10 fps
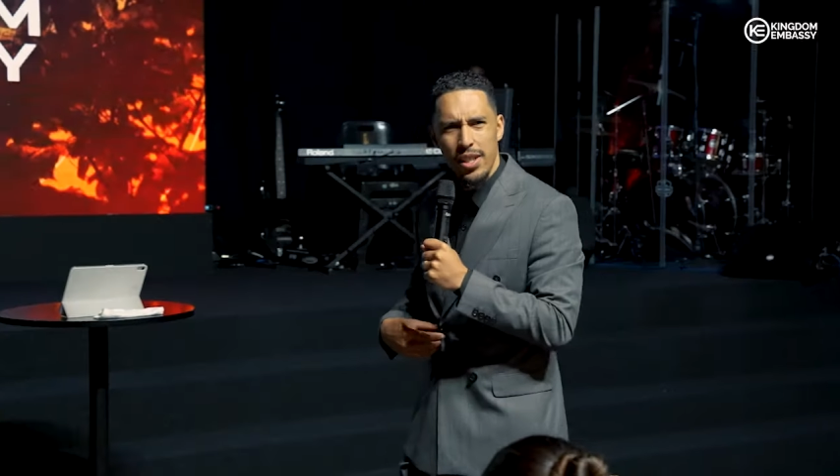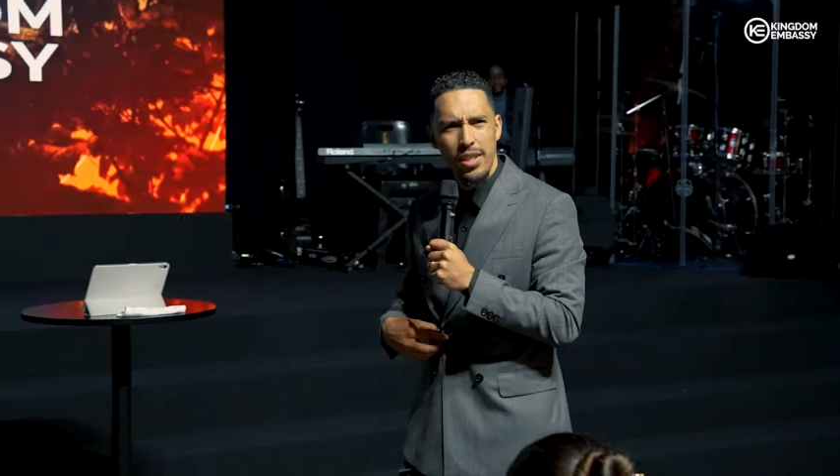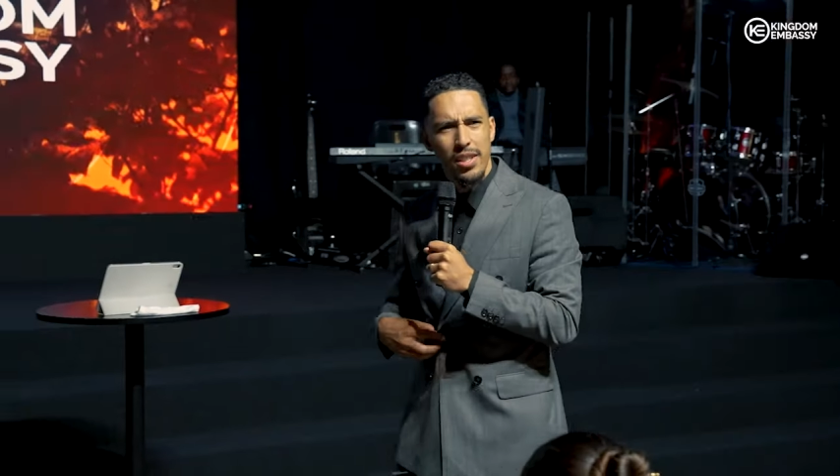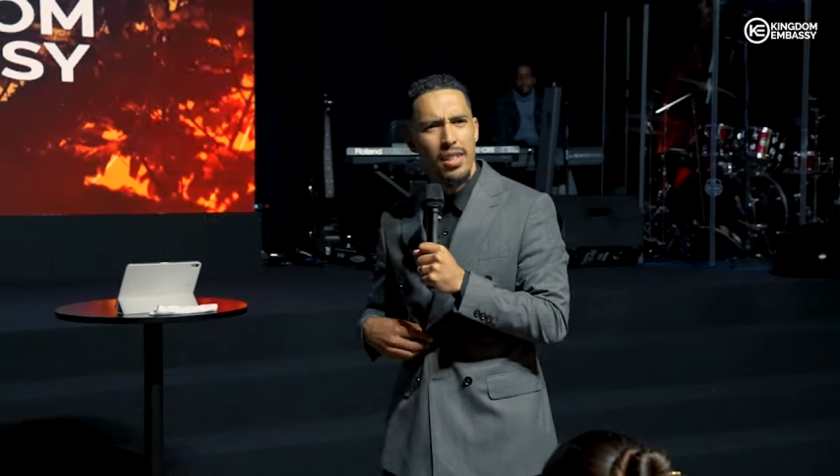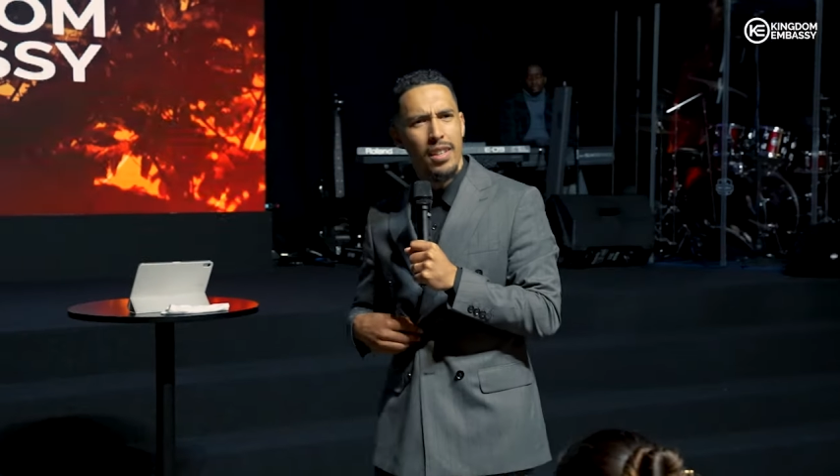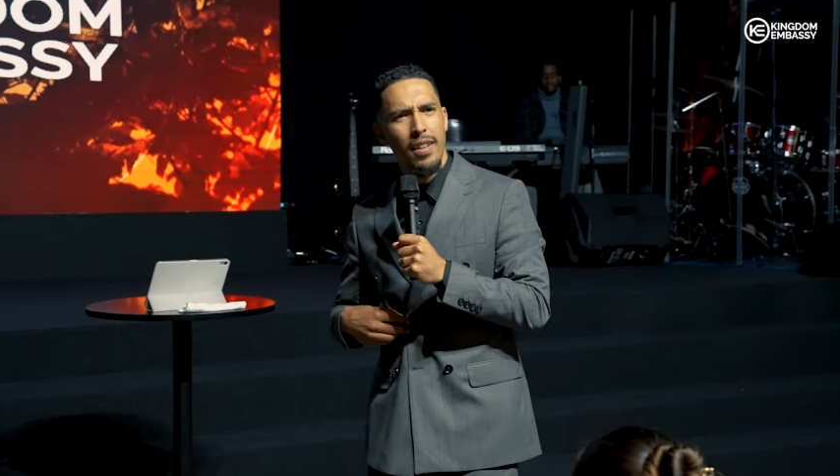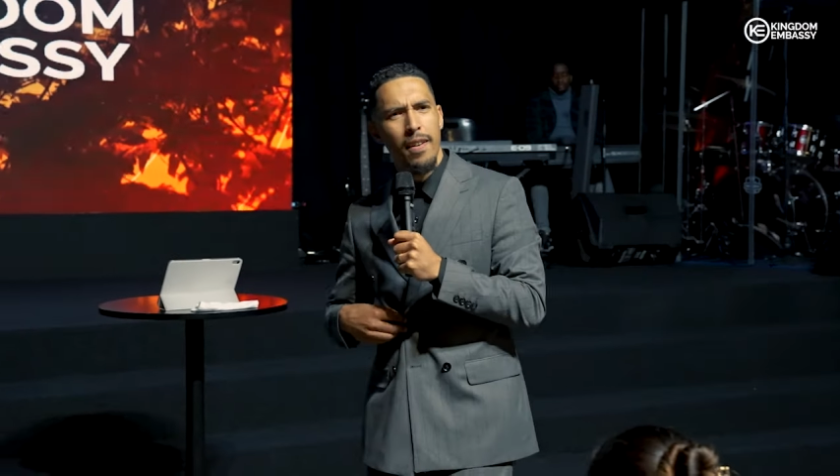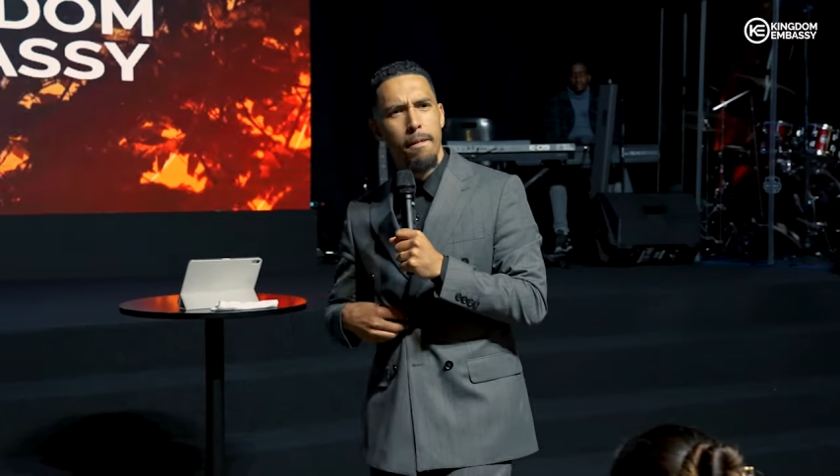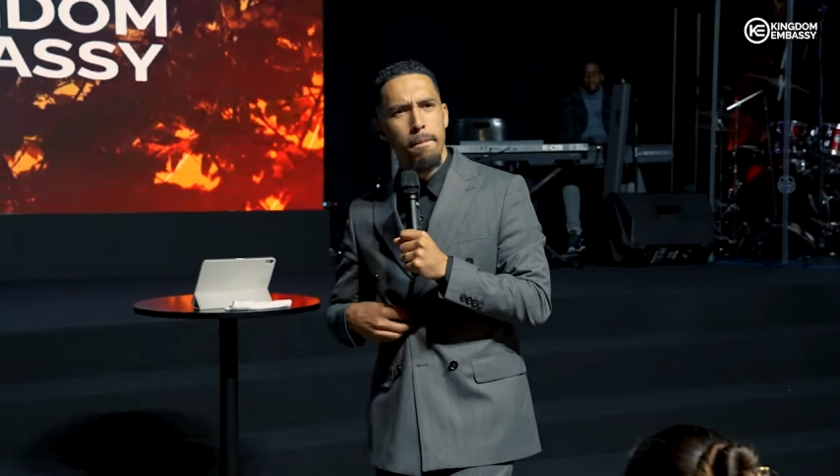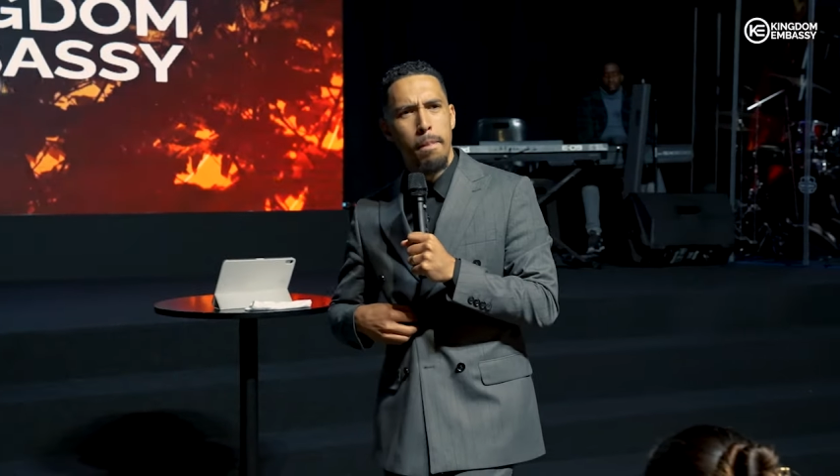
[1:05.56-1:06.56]
church?
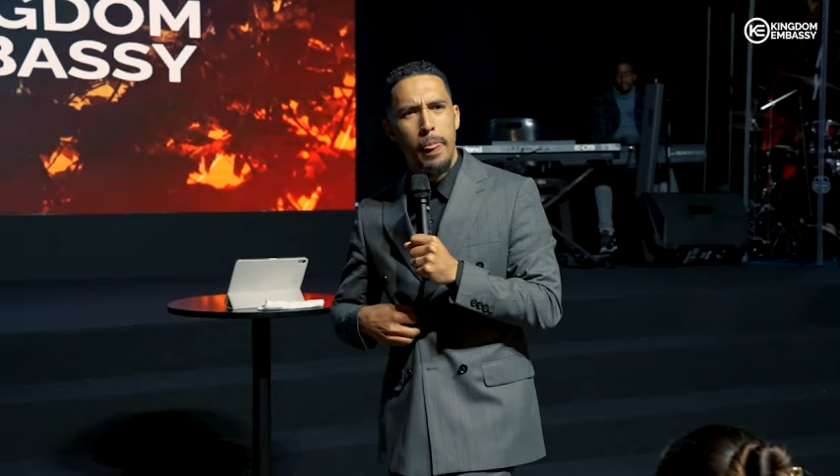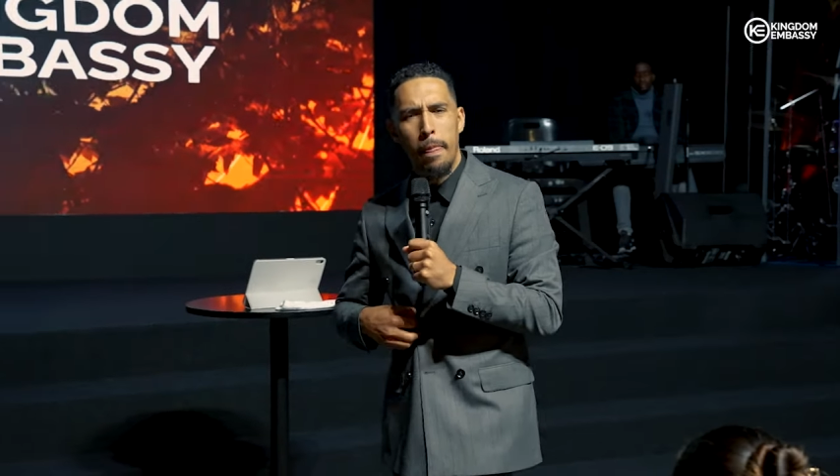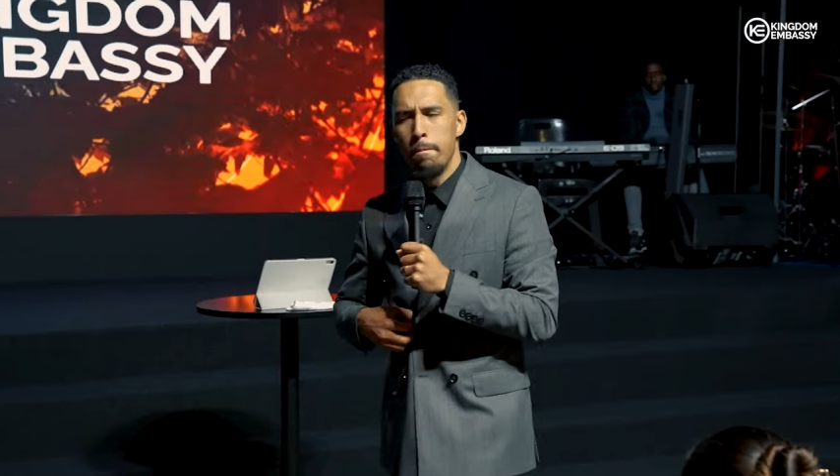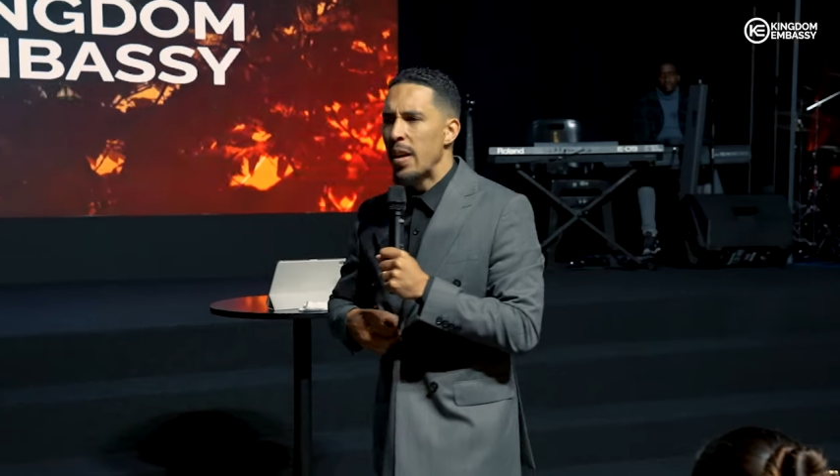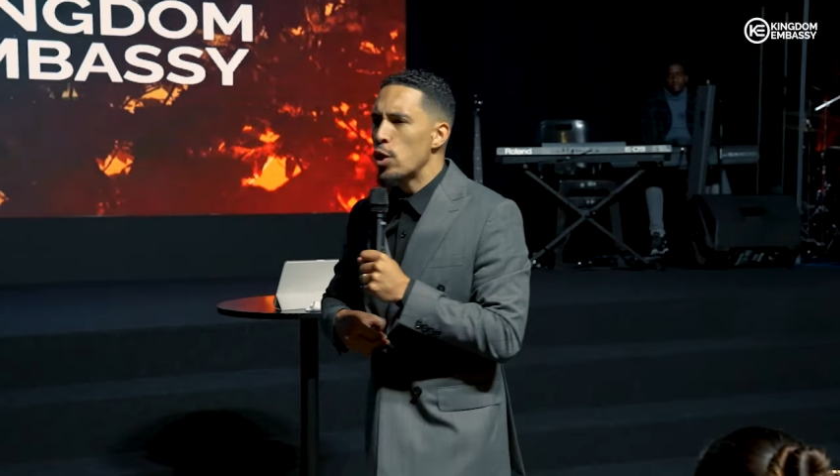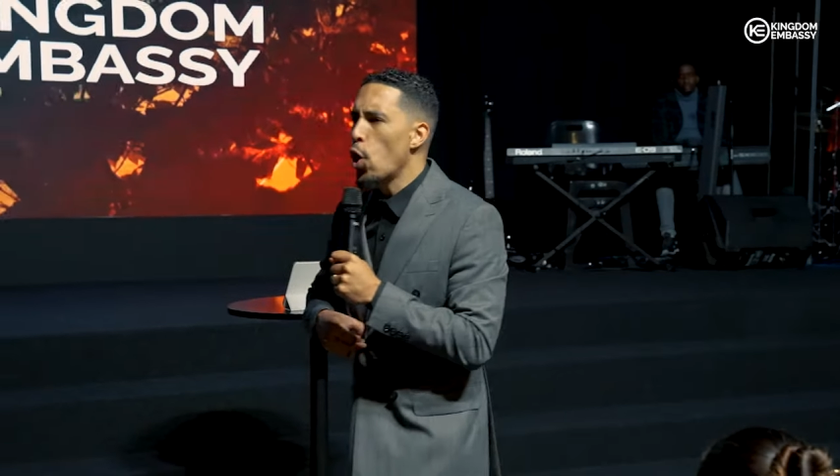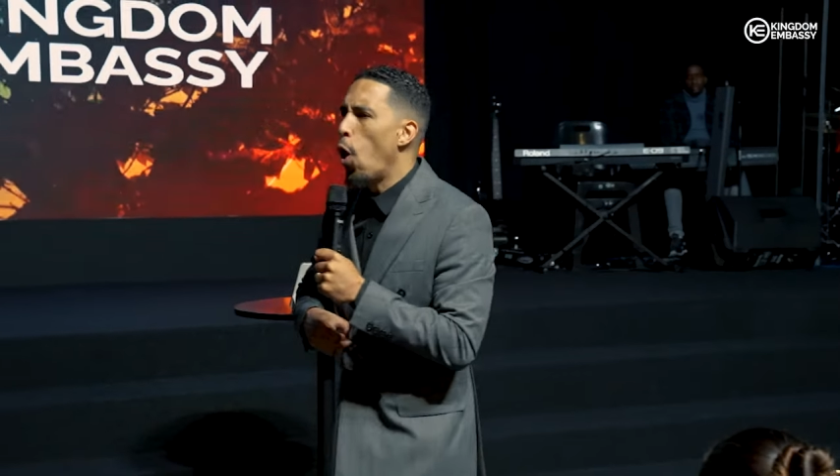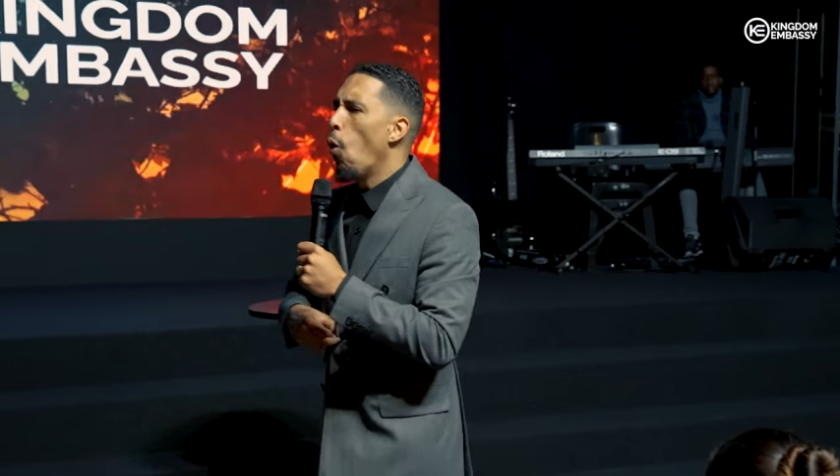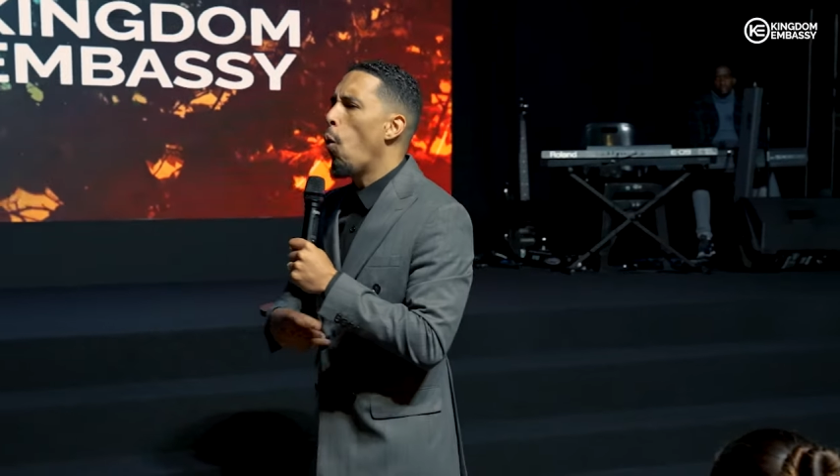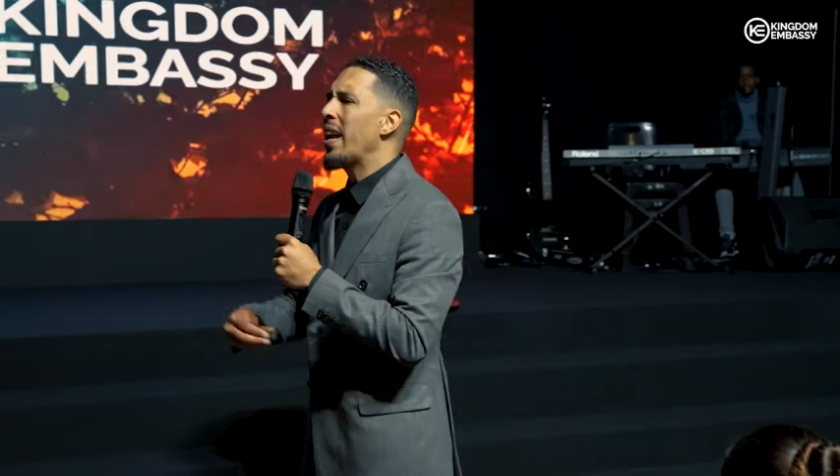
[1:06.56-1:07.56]
So,